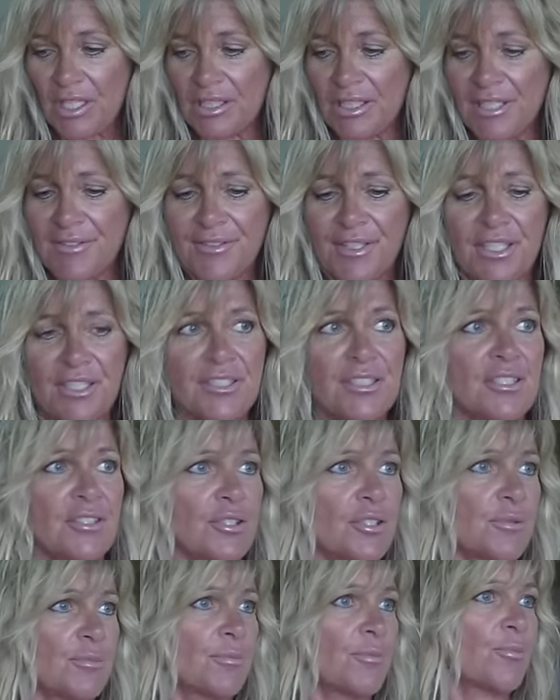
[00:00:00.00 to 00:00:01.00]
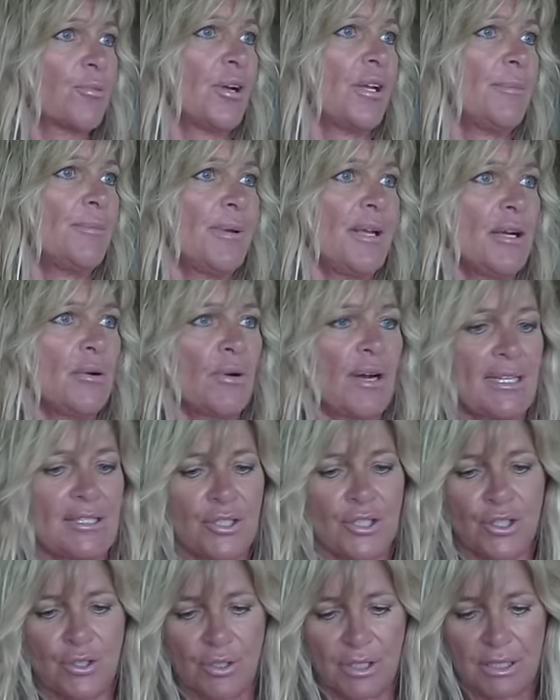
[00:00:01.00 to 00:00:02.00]
Lifeguards in their red
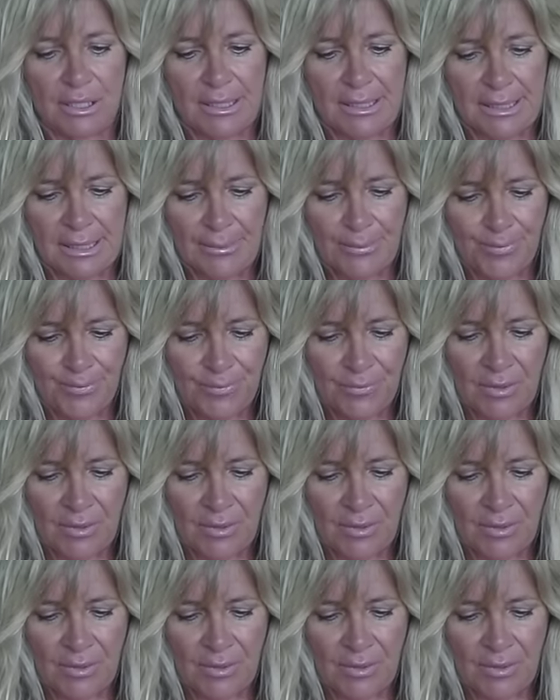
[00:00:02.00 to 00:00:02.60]
Baywatch shorts.